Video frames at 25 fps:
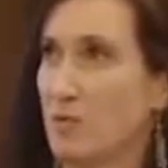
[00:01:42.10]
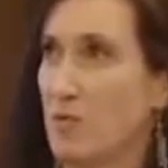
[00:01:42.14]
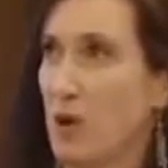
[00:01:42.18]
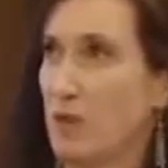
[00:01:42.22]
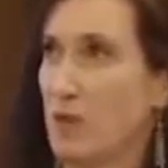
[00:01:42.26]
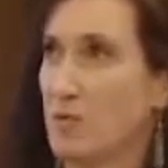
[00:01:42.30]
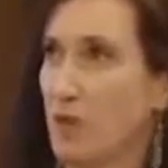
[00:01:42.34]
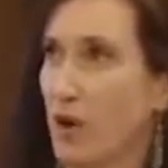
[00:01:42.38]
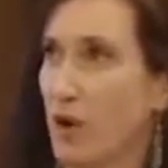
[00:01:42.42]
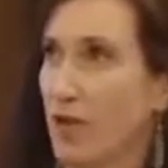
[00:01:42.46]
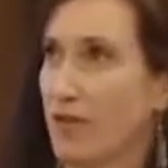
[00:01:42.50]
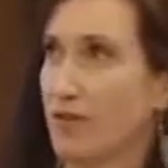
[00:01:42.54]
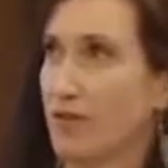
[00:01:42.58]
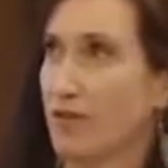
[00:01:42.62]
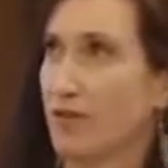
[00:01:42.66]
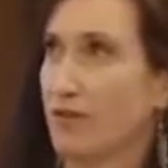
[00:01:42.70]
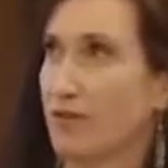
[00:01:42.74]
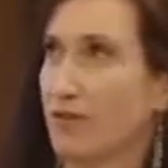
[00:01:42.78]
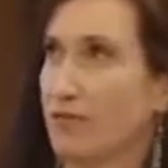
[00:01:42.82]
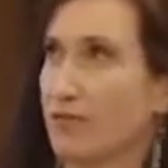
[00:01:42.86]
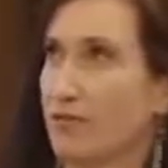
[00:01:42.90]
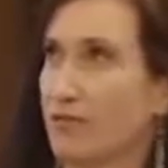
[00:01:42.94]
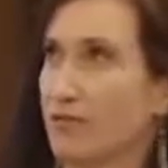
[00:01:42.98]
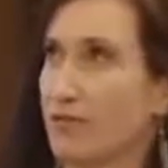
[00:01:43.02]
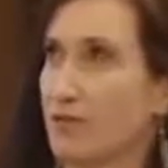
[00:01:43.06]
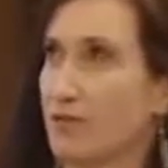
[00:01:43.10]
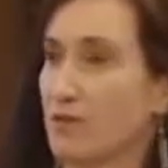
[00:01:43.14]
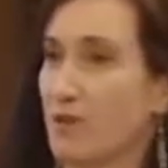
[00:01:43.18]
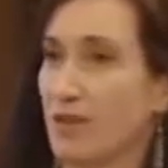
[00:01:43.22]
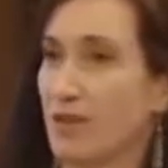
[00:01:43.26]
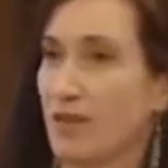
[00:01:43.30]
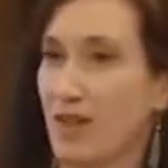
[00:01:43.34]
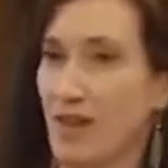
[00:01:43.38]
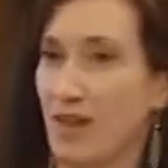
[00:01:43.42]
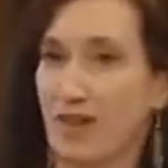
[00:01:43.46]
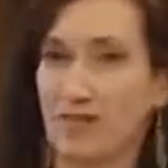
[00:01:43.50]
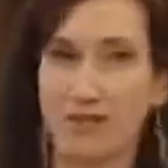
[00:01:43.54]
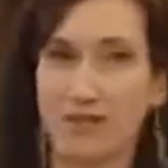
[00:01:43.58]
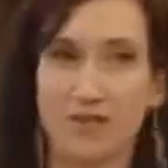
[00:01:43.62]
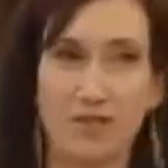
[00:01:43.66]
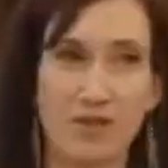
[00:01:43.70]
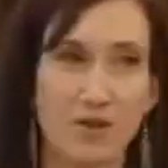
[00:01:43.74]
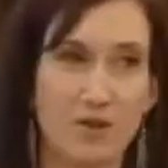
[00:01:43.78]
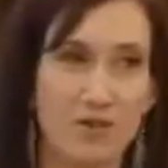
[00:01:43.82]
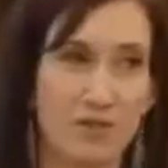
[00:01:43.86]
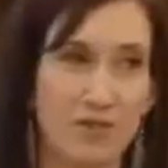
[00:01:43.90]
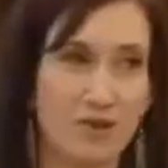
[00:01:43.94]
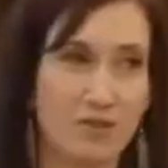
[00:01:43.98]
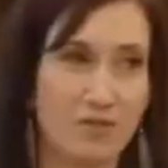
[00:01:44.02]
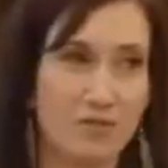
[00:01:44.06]
maybe my brother, who I left
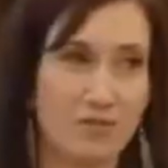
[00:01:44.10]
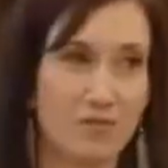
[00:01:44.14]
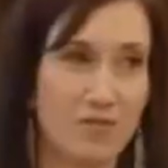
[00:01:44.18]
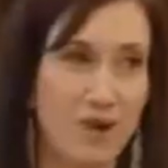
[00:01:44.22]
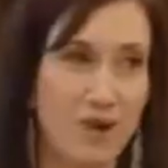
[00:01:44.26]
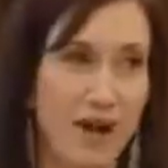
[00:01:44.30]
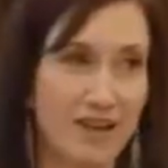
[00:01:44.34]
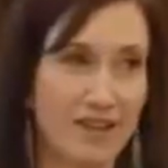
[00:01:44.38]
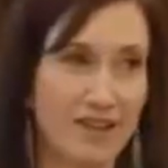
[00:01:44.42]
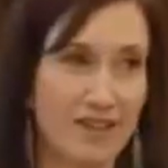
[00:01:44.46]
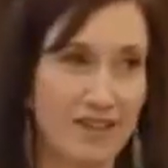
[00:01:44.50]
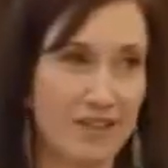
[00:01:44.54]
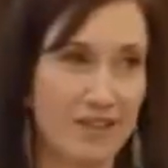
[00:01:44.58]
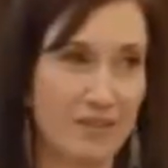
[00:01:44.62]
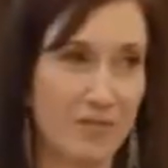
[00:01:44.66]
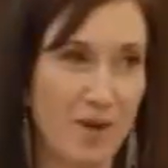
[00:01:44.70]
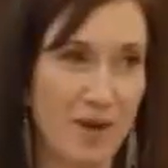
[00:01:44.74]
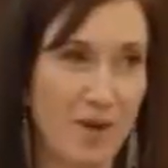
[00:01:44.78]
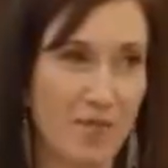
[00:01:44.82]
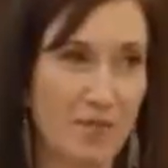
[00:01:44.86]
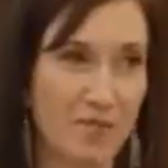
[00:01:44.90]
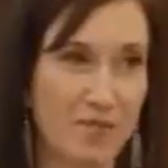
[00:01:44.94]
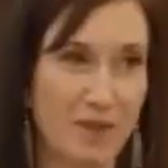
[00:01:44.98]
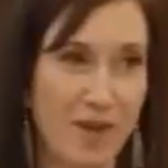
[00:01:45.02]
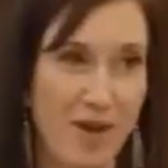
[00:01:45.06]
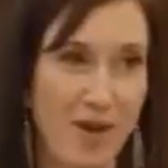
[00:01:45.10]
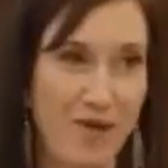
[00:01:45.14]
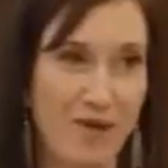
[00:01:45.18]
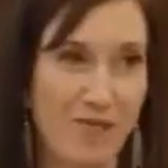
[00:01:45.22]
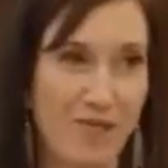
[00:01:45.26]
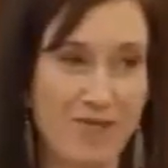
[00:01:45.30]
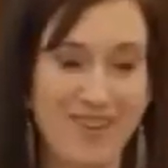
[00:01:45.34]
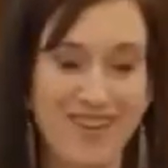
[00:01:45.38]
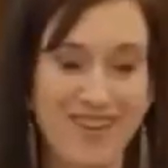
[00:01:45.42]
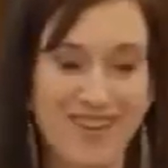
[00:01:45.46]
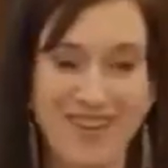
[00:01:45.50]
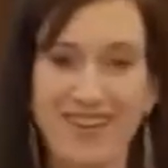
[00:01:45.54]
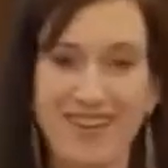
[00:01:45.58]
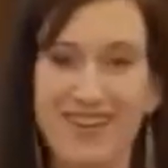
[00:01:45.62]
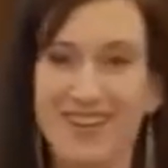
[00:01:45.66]
alone in practice by himself.